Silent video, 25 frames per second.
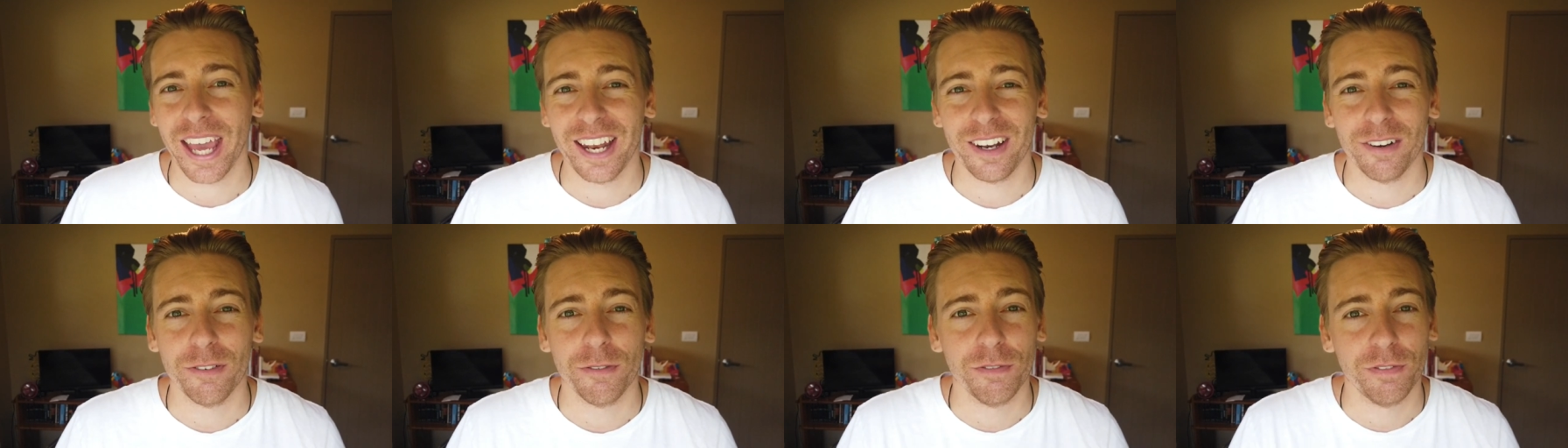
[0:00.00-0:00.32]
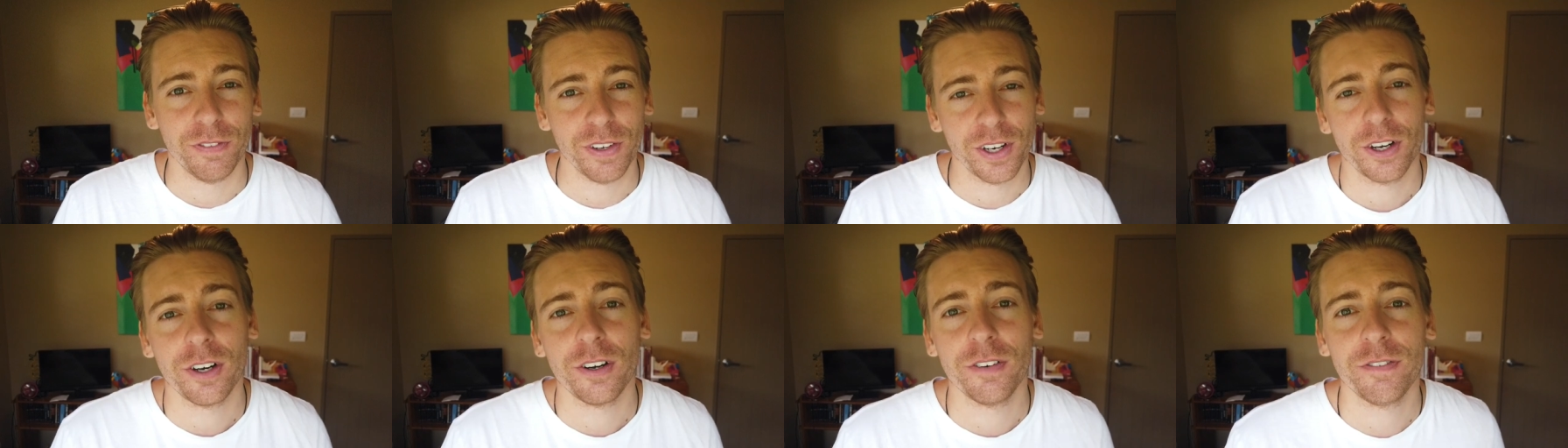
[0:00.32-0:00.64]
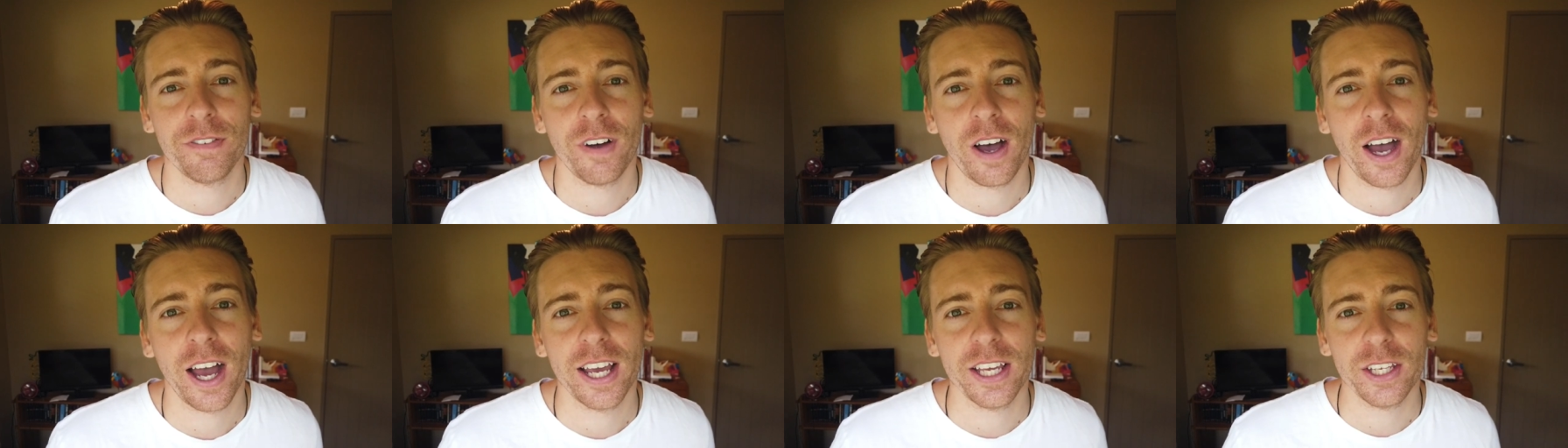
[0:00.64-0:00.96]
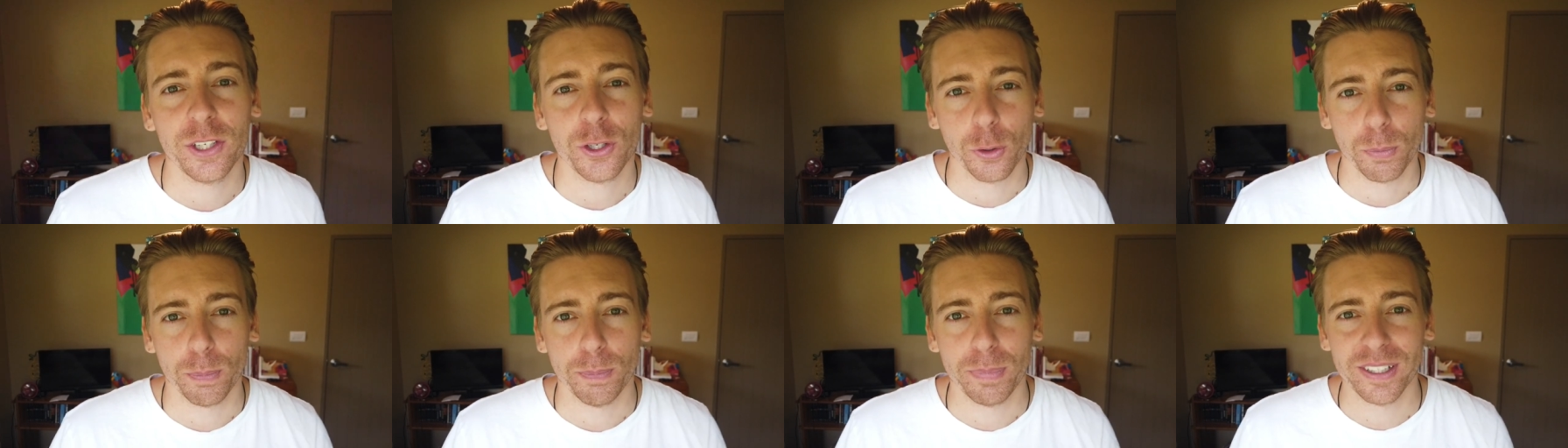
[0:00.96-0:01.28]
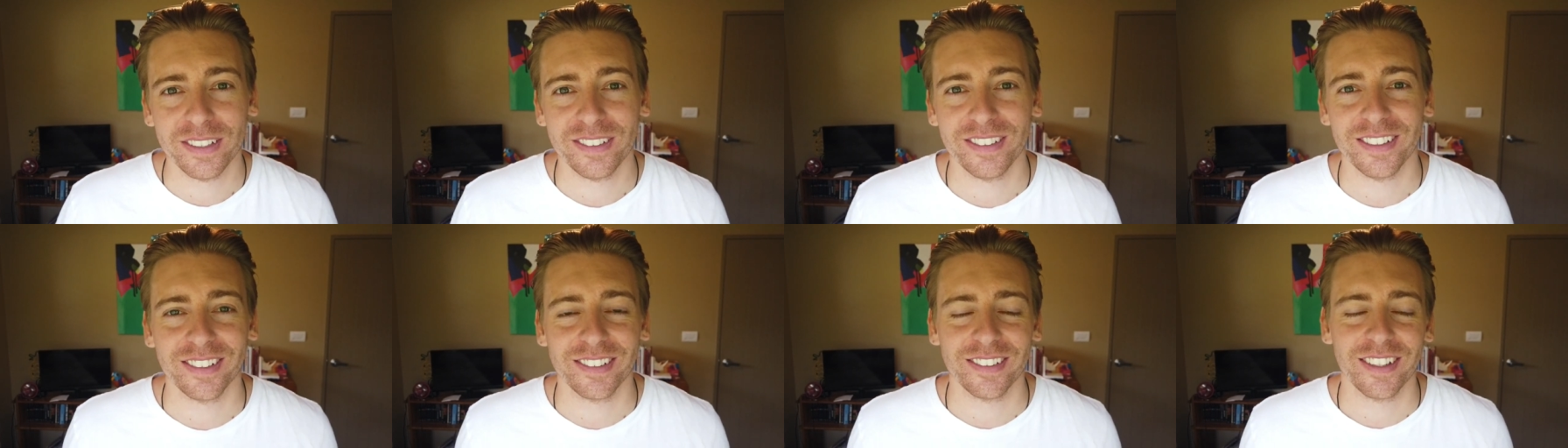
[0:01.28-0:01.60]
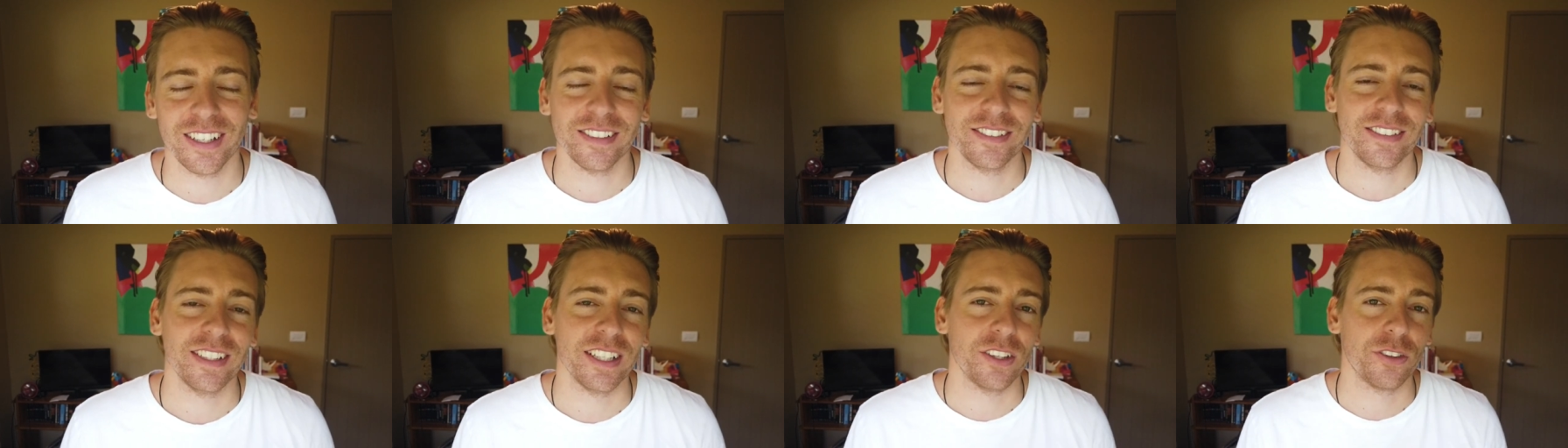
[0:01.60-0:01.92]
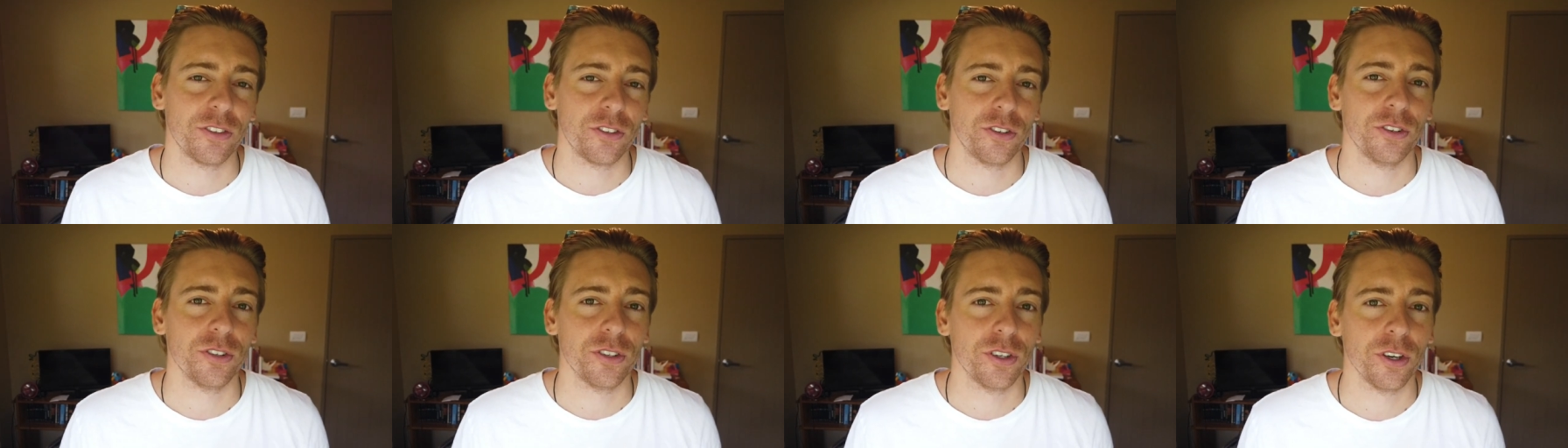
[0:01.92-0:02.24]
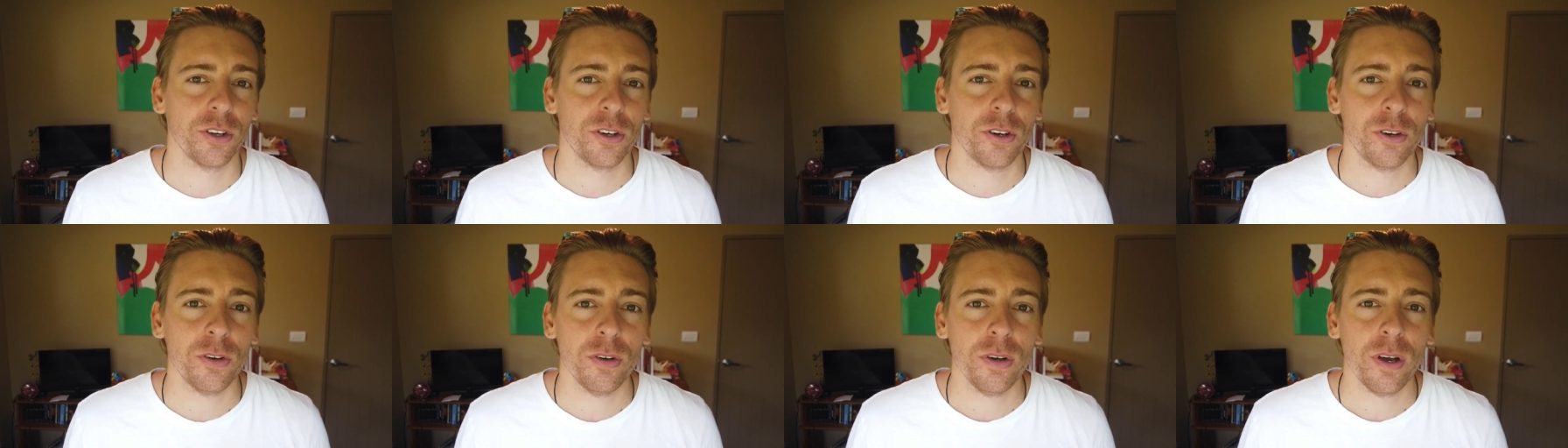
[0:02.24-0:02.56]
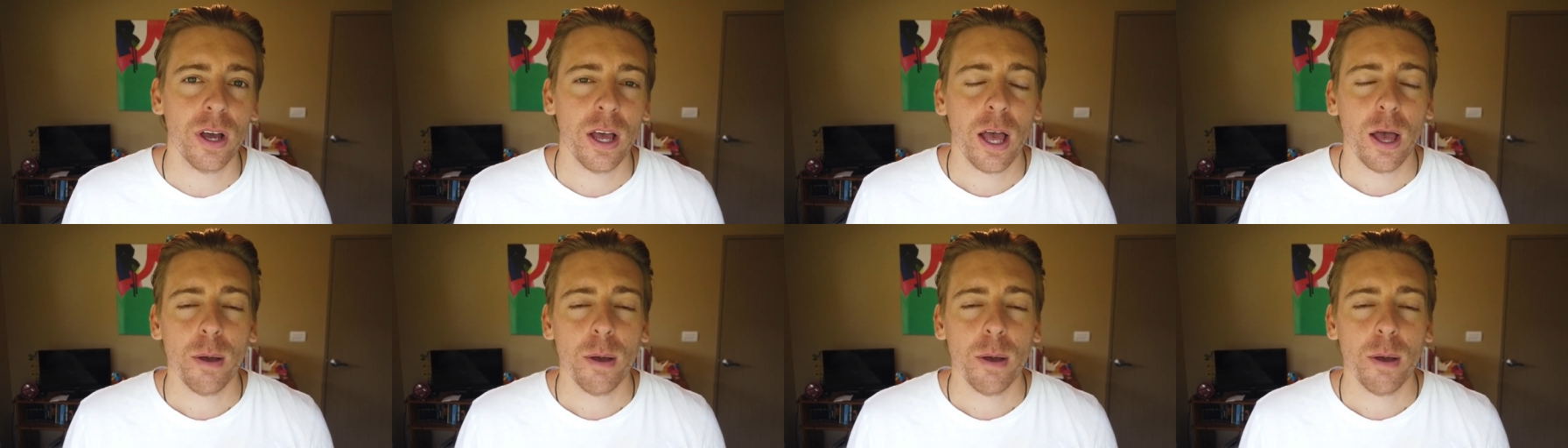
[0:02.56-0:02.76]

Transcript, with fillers: and verify your business listing through Google.